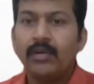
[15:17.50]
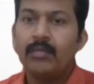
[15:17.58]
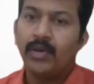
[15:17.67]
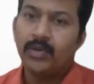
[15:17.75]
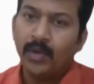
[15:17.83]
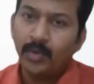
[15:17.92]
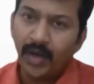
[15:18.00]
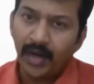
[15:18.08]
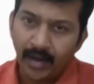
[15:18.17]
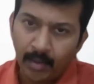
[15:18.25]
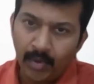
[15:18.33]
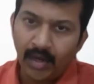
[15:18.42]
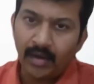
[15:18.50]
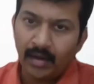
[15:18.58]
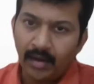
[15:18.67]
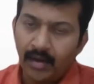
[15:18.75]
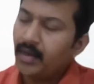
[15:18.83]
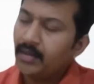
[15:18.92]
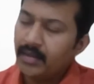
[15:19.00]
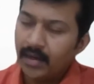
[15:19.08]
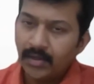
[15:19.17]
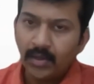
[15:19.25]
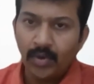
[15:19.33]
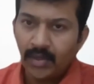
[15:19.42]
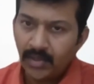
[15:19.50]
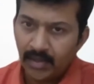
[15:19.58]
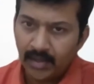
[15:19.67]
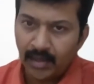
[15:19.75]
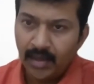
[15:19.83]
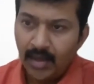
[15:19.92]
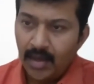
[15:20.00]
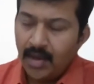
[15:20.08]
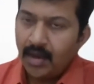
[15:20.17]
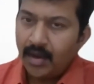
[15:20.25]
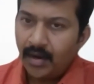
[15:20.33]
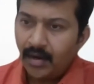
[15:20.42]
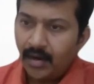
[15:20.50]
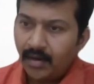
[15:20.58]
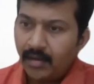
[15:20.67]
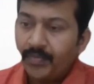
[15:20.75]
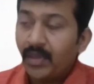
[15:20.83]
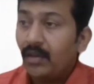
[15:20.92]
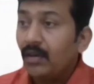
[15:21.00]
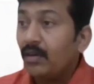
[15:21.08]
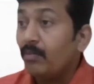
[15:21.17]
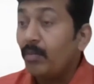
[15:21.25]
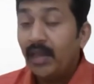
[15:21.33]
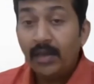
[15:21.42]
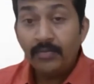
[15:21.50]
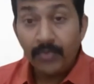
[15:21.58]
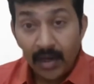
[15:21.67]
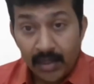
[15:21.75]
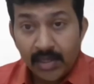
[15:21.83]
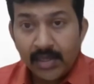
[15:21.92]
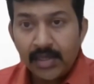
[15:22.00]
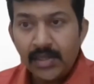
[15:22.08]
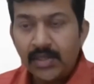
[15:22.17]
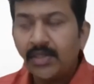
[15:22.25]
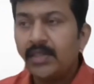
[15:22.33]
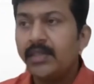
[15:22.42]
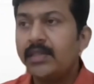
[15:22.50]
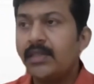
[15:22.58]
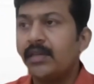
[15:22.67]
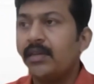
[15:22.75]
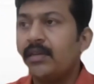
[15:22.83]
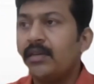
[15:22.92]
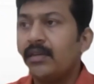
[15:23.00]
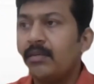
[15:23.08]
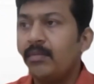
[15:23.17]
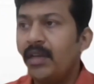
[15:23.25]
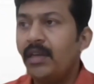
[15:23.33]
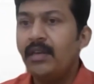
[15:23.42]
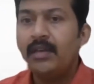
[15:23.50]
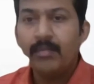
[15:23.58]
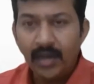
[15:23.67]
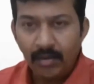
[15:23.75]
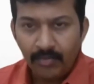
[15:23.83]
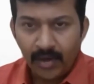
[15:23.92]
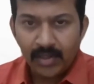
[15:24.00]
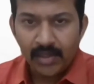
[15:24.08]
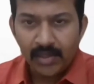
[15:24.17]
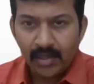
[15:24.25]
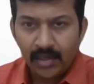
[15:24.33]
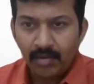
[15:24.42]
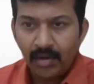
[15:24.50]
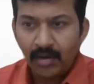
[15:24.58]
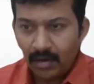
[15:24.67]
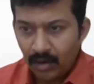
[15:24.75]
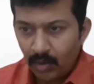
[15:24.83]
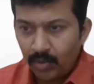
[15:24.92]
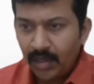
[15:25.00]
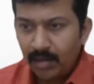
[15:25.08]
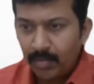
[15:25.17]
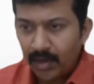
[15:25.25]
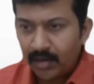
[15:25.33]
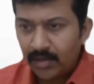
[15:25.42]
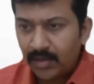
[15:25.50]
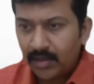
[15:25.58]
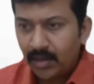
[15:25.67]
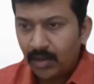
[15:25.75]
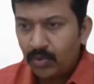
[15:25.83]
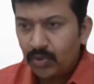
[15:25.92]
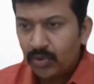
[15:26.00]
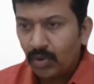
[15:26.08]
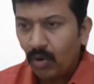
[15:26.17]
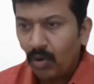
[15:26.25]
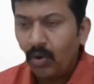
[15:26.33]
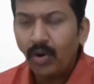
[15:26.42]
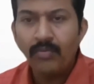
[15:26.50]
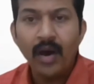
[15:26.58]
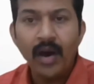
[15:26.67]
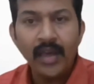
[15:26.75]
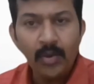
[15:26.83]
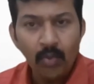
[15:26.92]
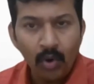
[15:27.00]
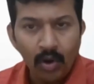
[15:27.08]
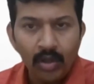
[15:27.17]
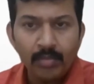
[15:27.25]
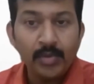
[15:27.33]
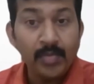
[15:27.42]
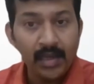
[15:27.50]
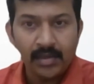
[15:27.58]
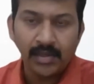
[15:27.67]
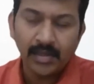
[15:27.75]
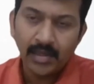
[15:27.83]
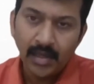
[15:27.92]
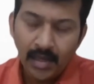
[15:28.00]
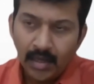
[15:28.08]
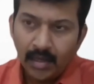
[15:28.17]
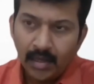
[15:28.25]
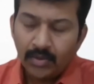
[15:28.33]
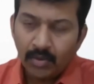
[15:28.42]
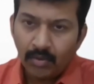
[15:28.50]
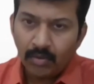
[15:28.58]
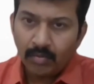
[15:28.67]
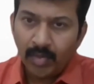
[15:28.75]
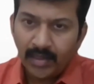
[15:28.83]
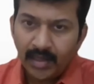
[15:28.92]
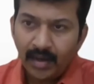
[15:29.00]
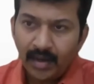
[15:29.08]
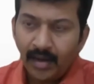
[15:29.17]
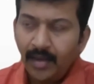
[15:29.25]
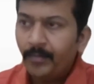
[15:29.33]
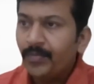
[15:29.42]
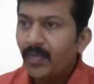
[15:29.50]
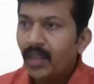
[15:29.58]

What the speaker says: because when we travel in car, again, that is the worst thing. And many functions and many functions in our routine practice, they use a lot of high volume speakers. So basically,